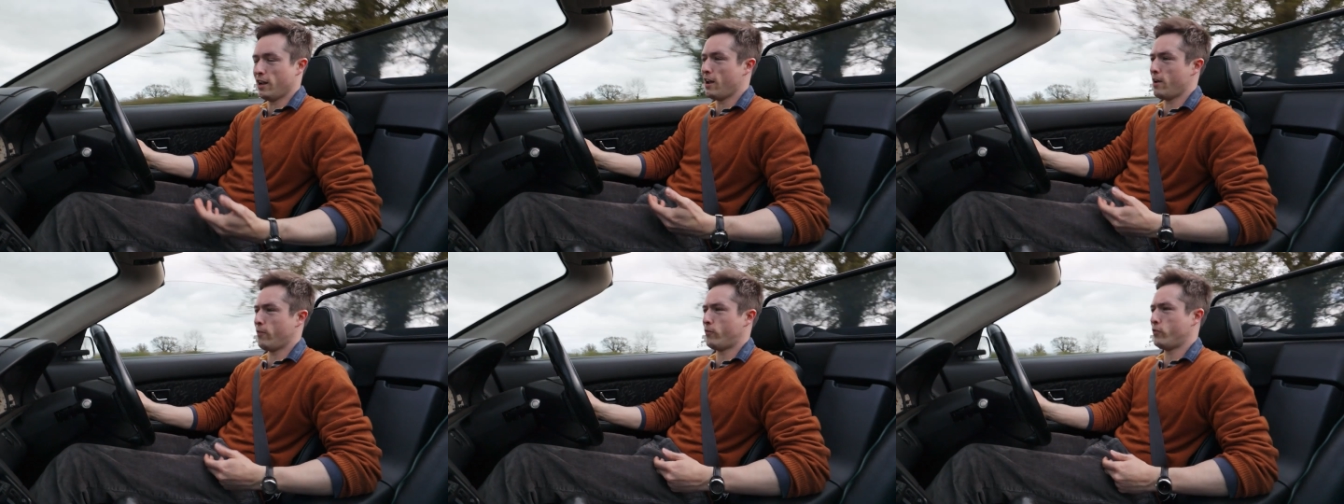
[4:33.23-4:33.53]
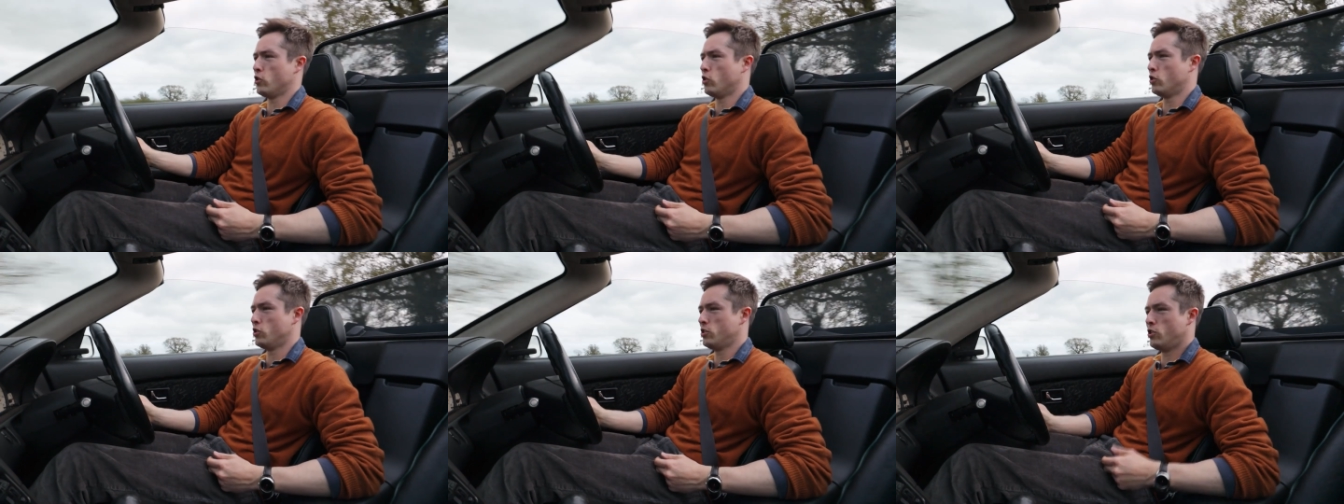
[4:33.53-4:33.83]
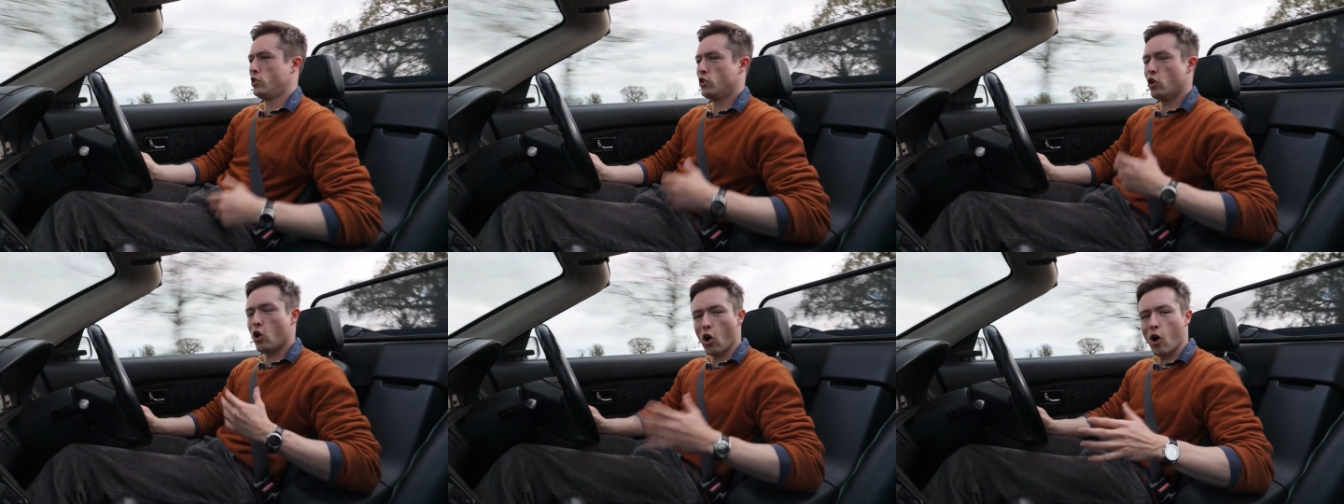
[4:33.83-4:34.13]
if you're
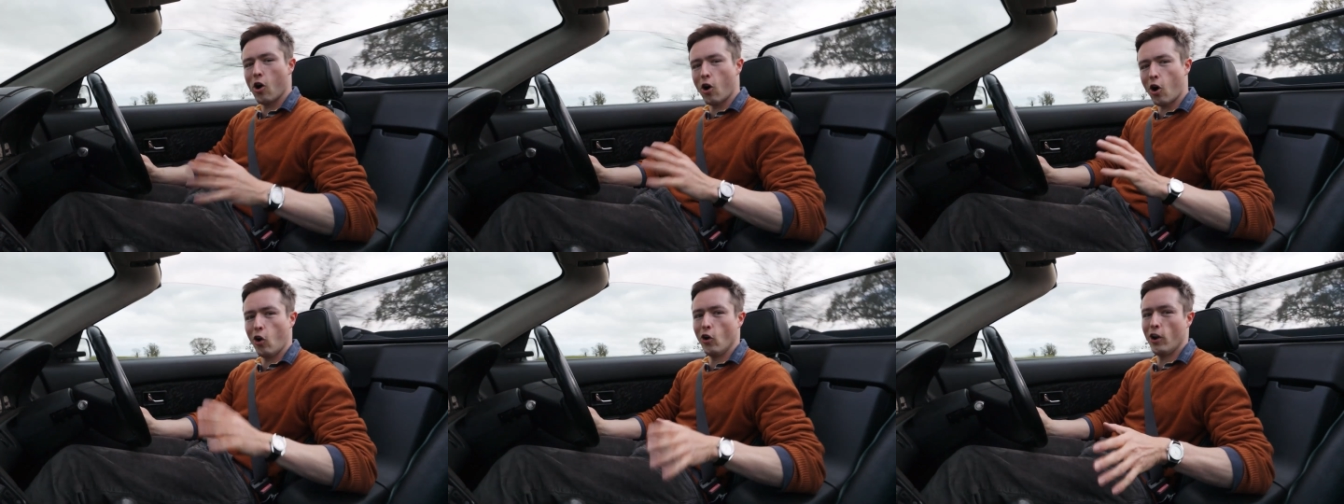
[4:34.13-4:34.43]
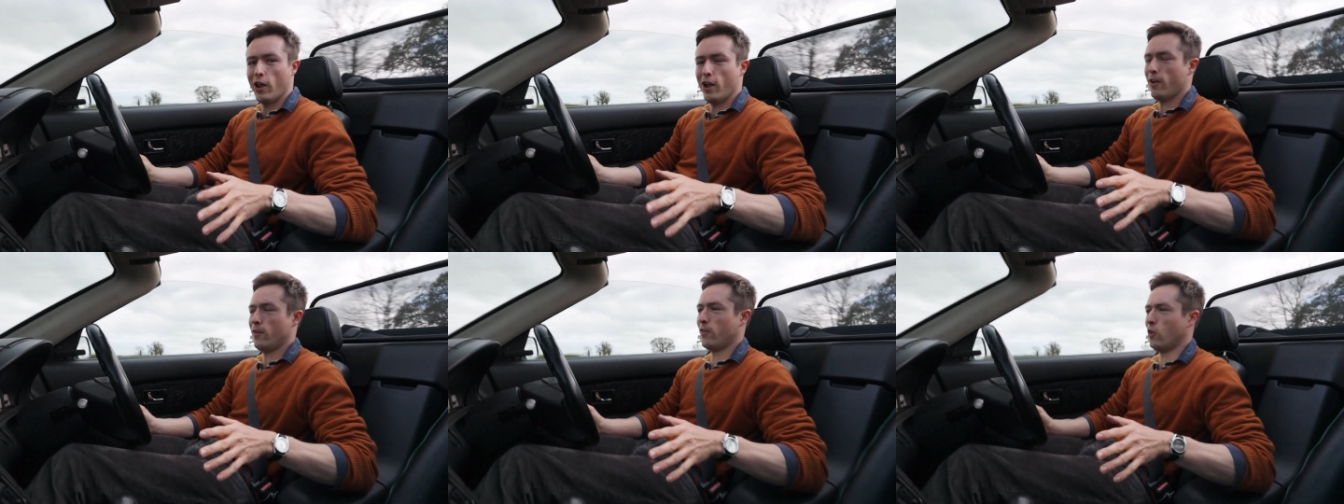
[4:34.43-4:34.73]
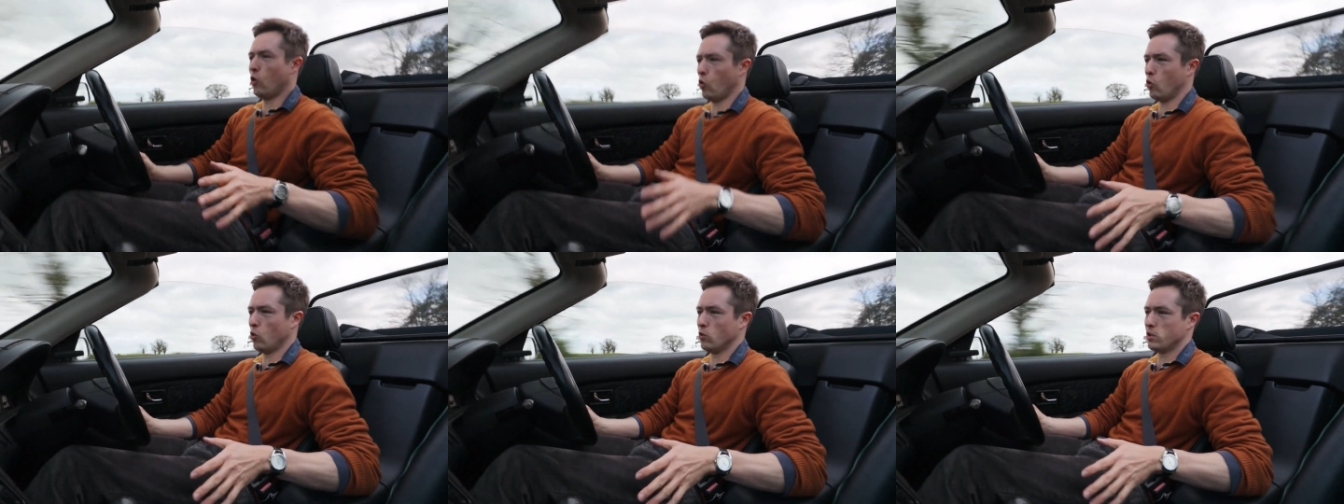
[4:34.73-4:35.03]
not on it
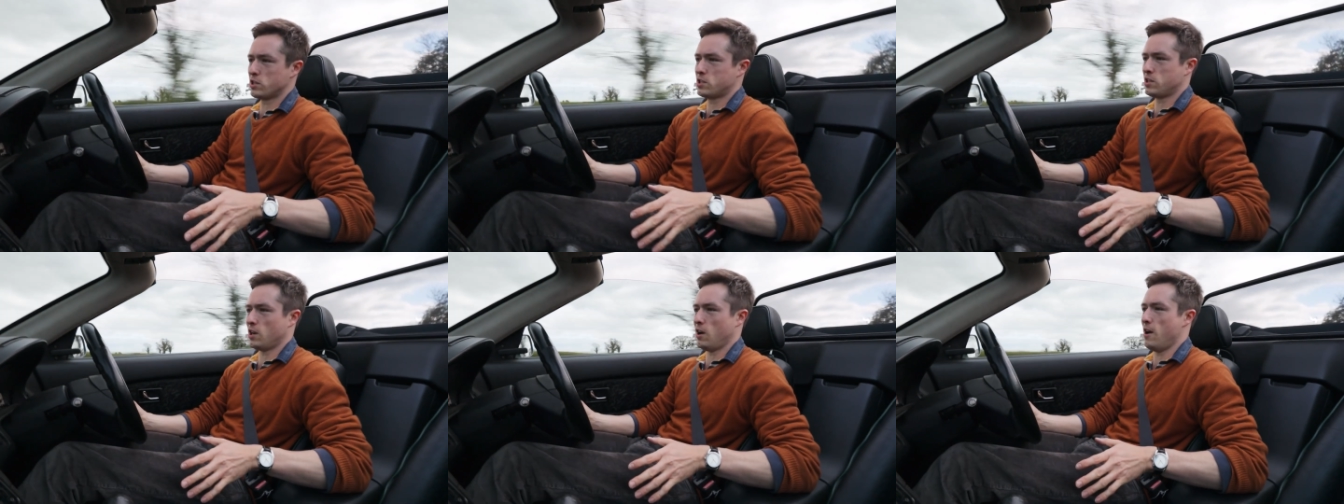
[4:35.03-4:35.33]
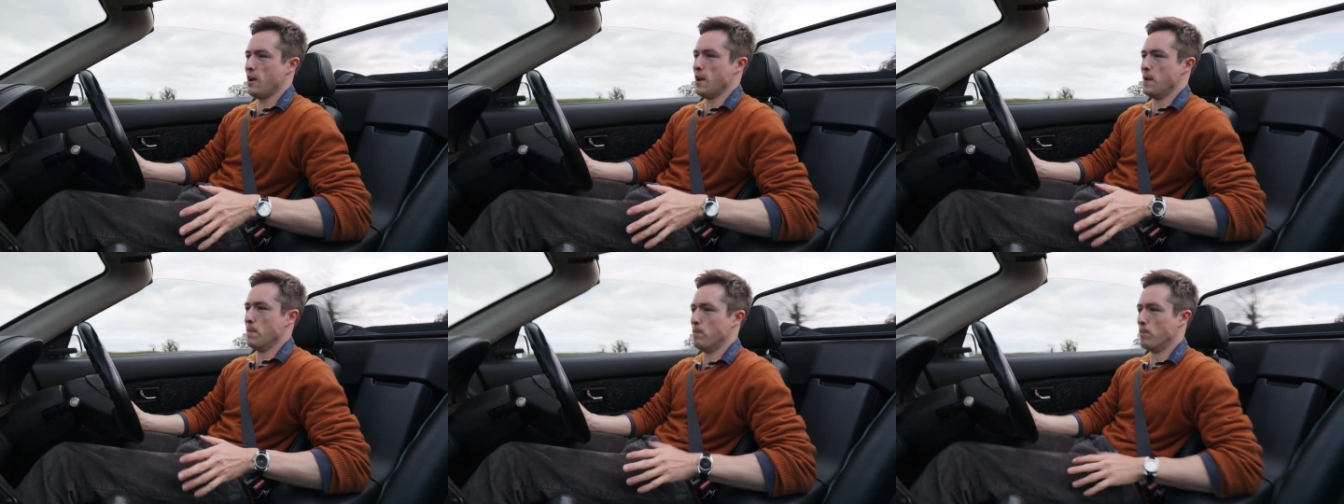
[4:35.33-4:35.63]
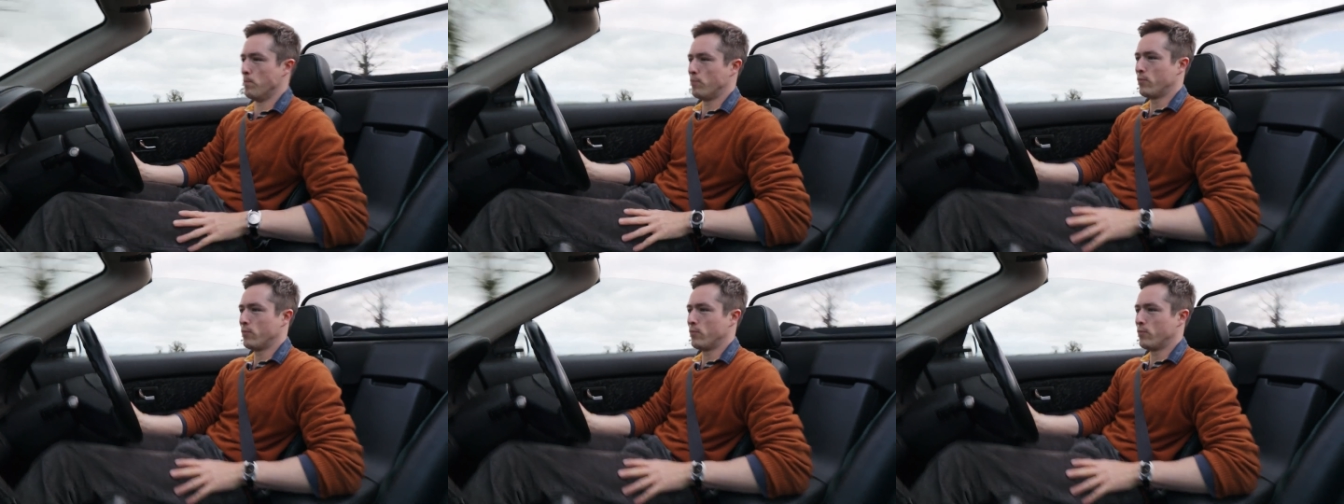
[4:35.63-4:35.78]
all the time?